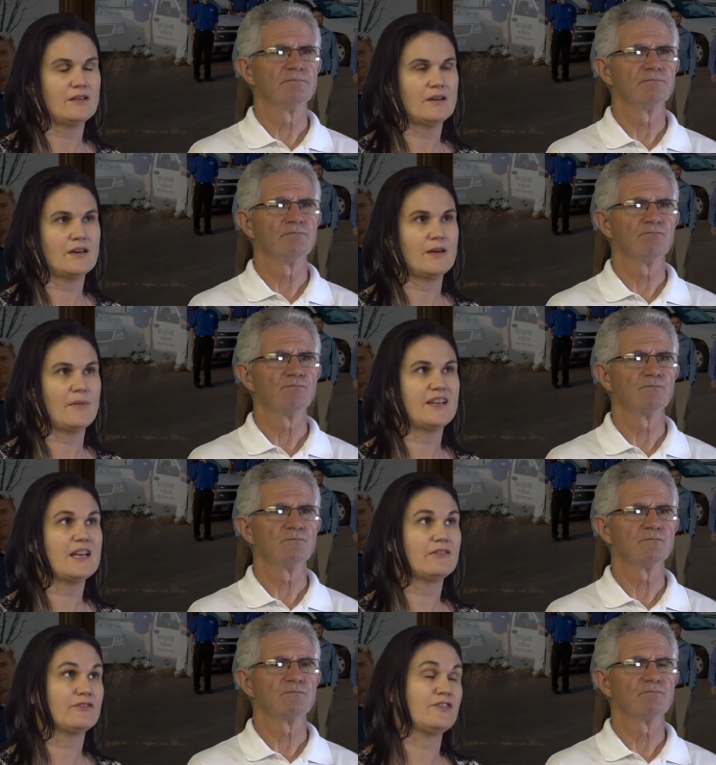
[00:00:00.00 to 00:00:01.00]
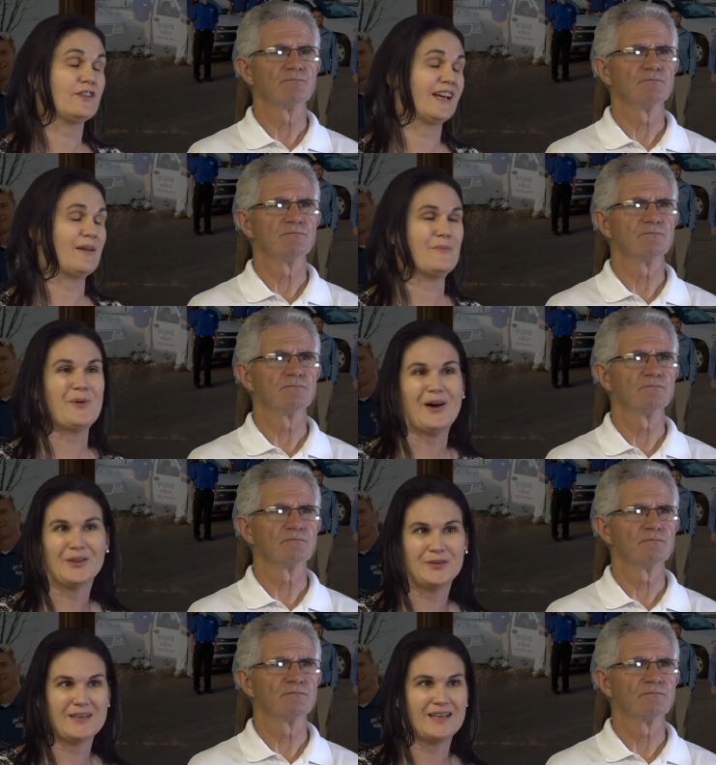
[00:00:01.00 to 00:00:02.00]
Speaker 1: I never feel like I'm
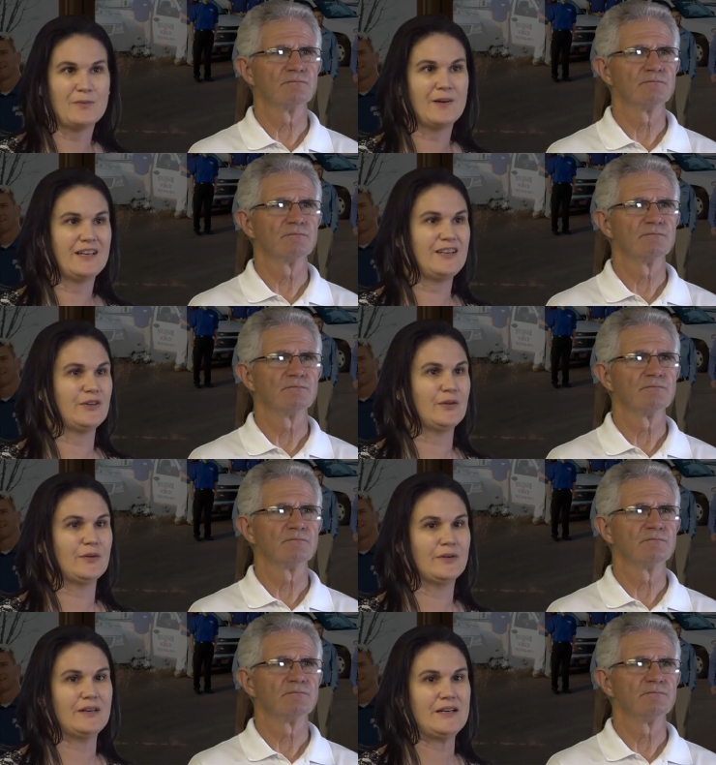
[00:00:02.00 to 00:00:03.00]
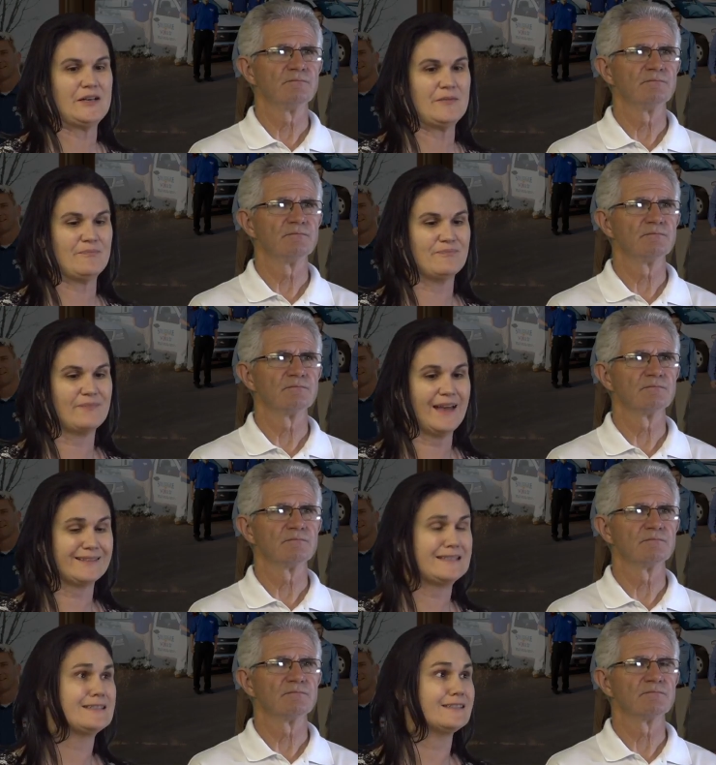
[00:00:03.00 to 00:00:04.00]
bothering anybody or
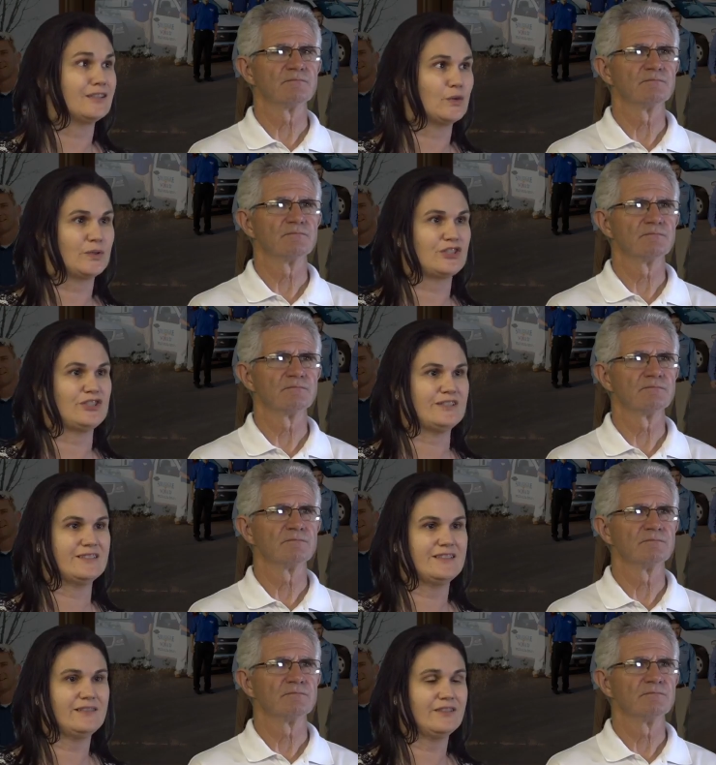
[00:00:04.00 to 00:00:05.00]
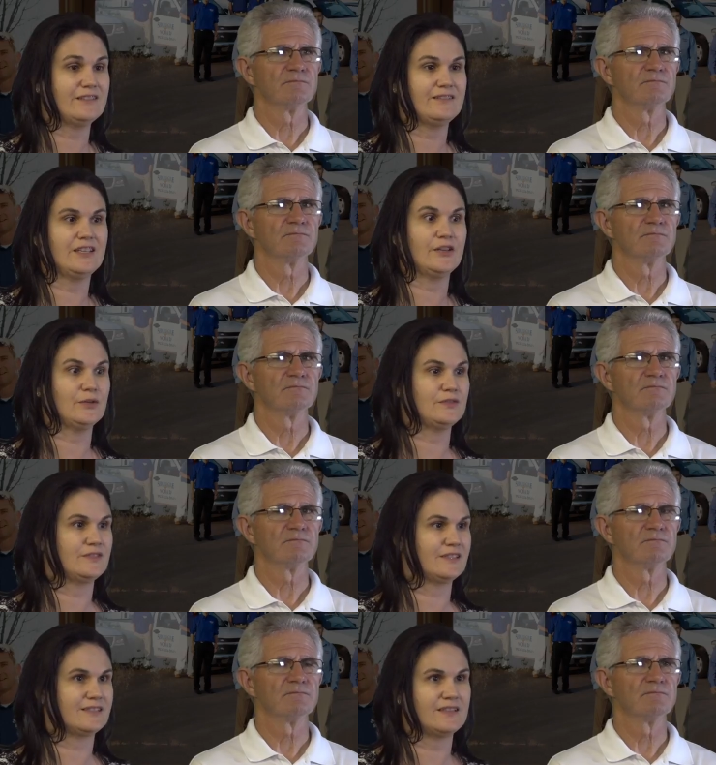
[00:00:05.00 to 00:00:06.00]
asking silly questions. Even
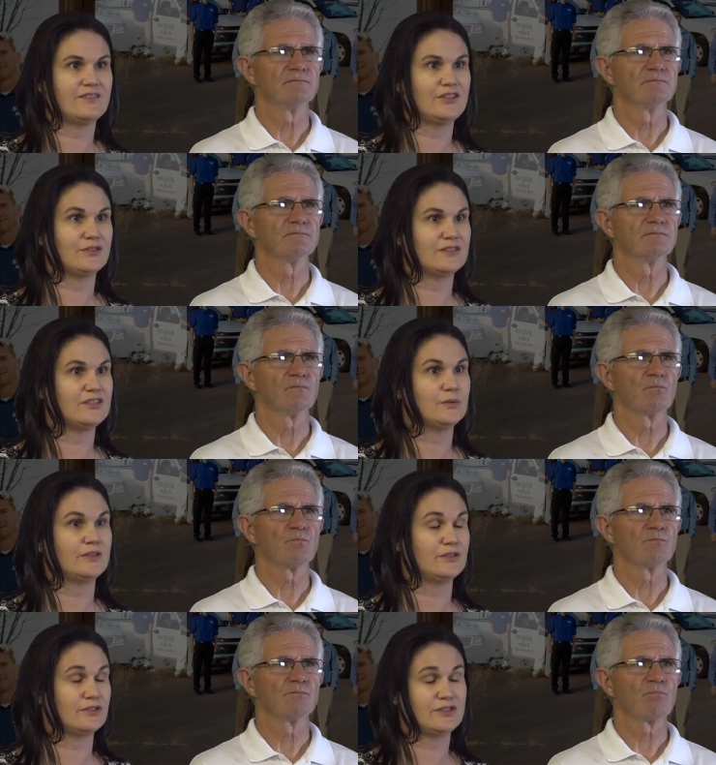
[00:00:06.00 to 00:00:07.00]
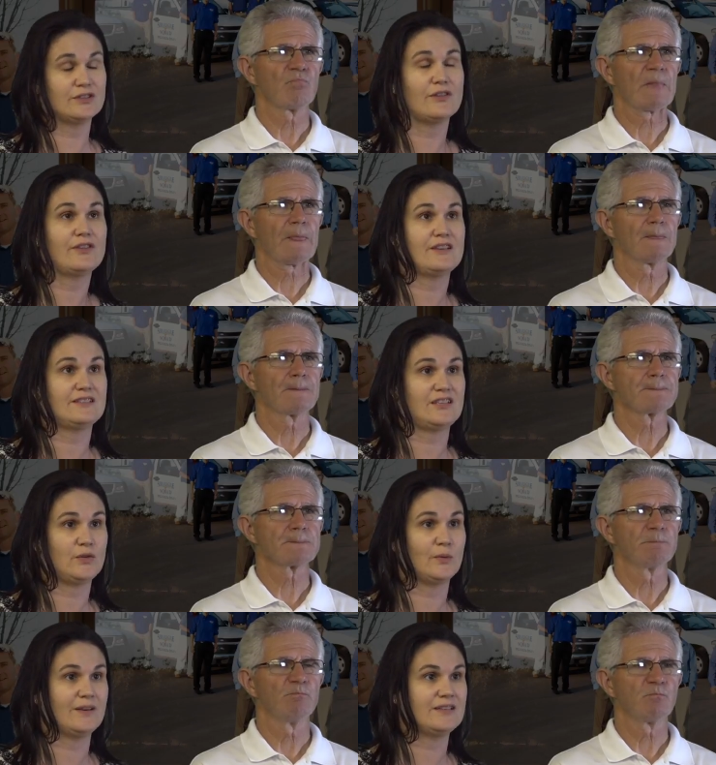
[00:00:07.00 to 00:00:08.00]
6, 7 years into it, there's still things that
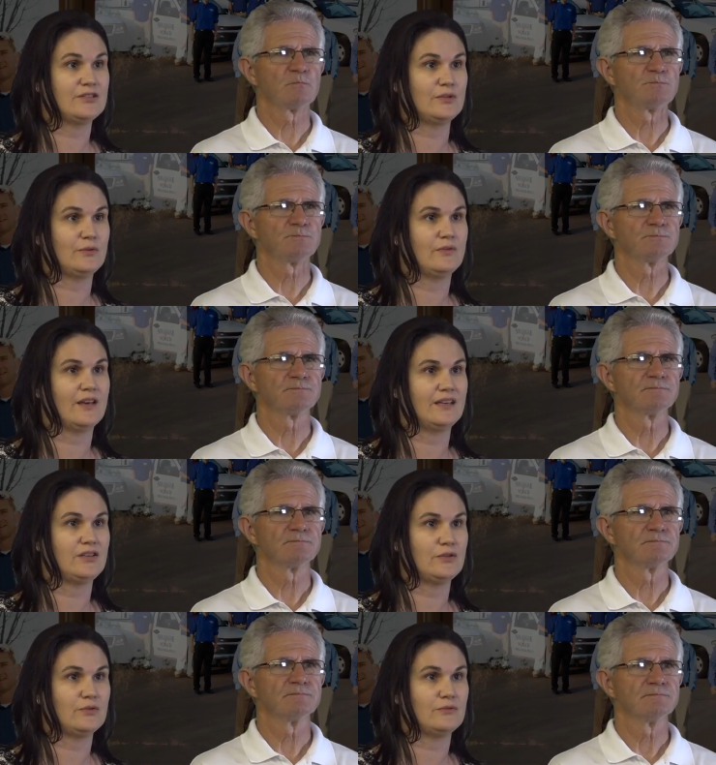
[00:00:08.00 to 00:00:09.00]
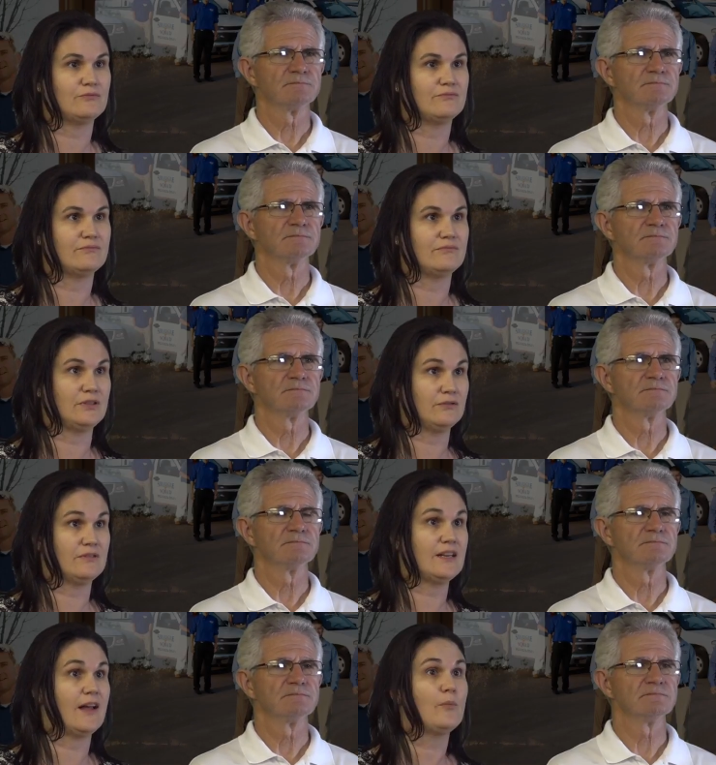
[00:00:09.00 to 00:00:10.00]
you run into that you
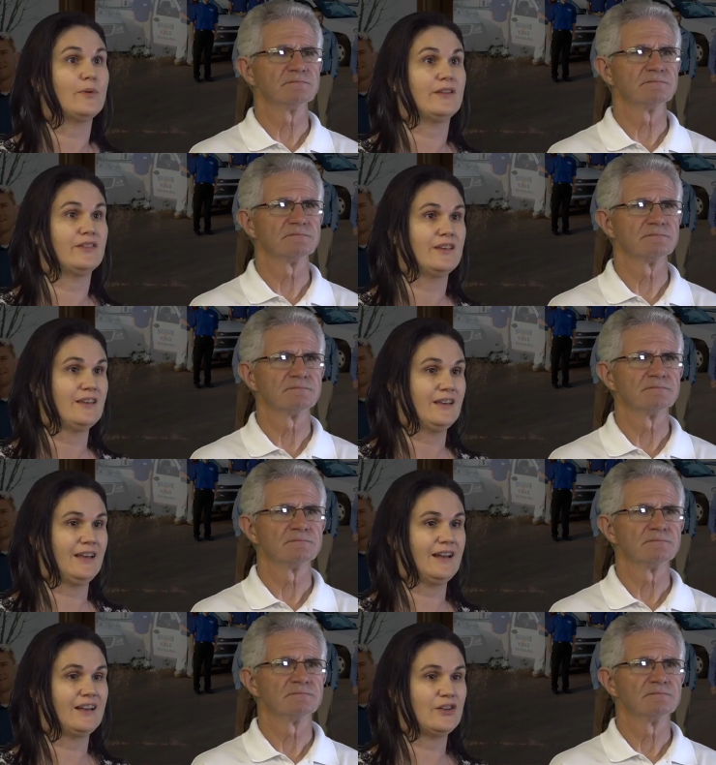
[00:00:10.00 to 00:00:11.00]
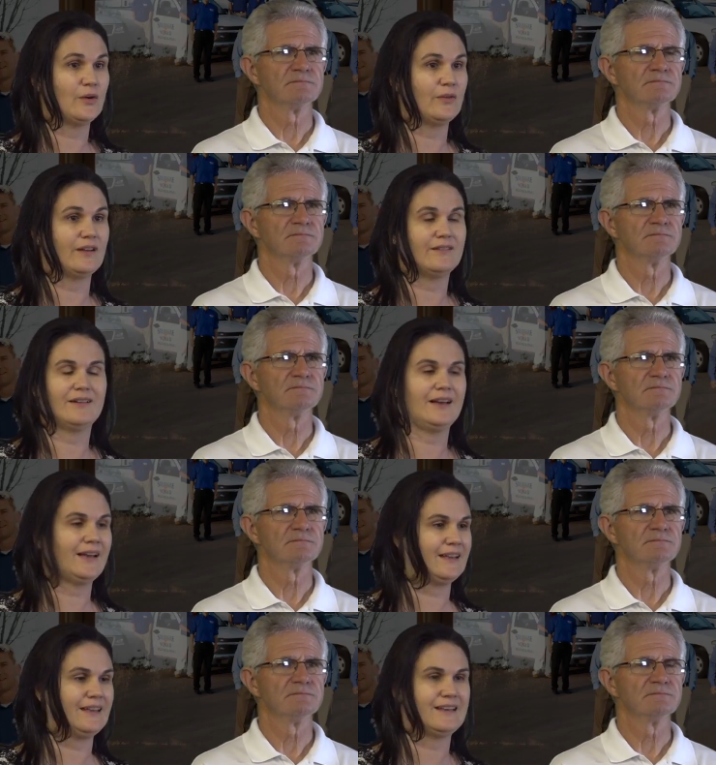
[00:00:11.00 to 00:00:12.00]
need help with, and I know that
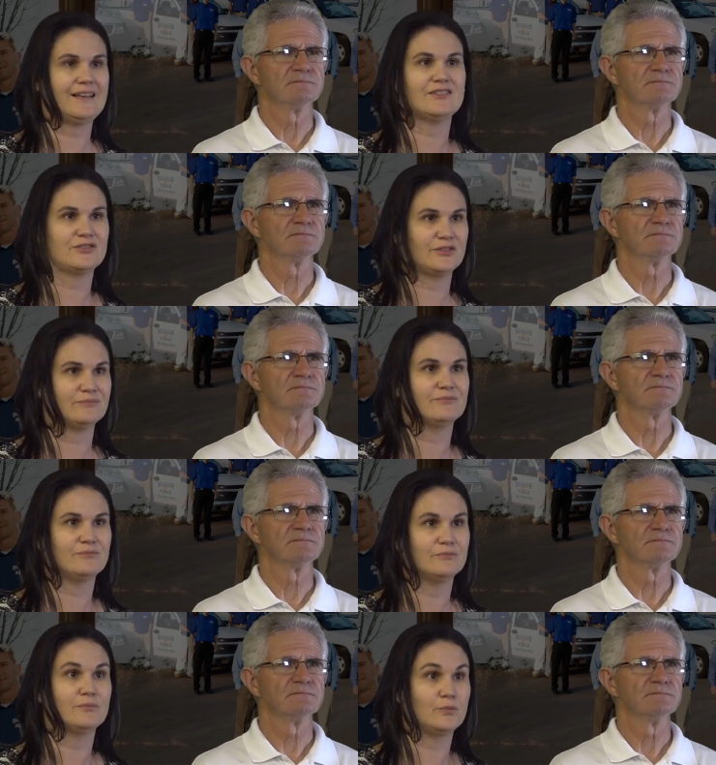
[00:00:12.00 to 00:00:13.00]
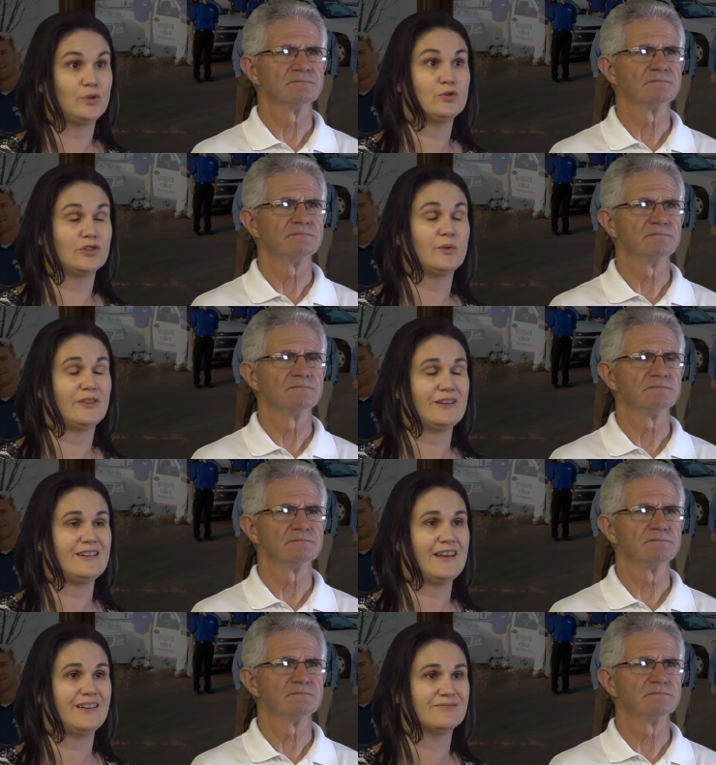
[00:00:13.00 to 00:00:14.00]
I can get an answer usually within a
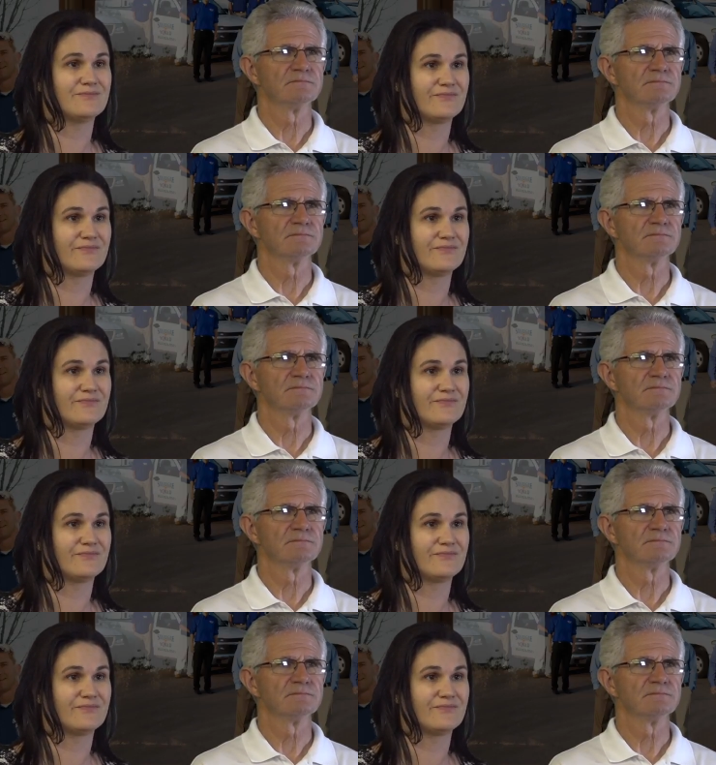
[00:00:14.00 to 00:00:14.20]
day.